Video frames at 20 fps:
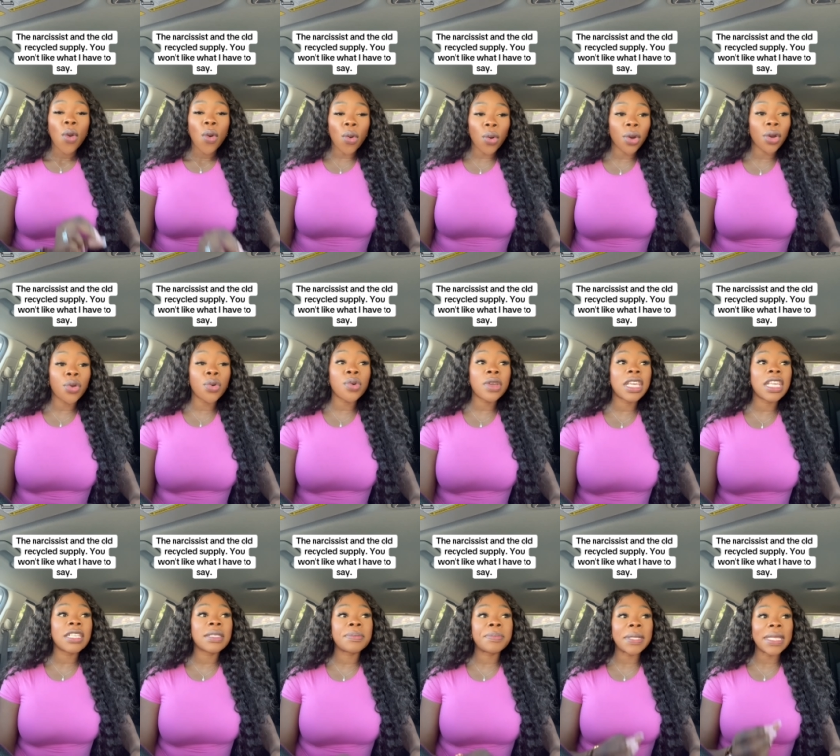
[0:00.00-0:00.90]
or who
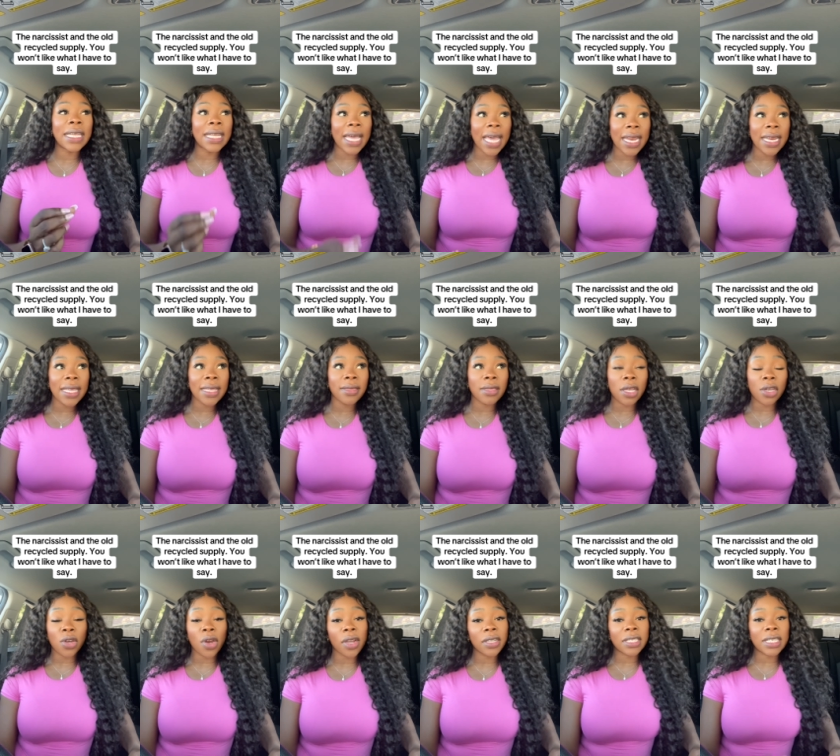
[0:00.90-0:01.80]
keeps letting the
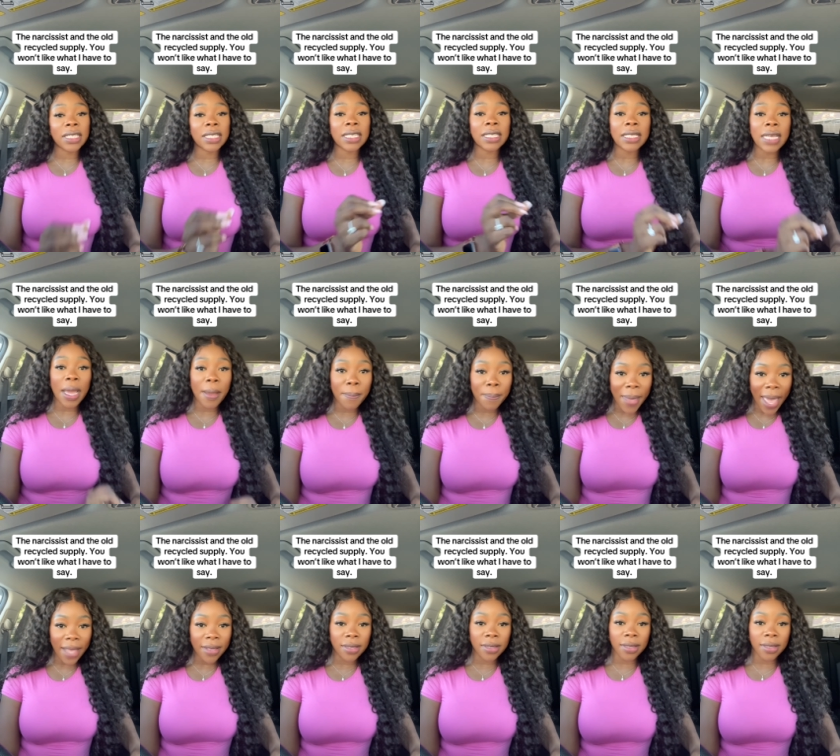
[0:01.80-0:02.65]
narcissist come back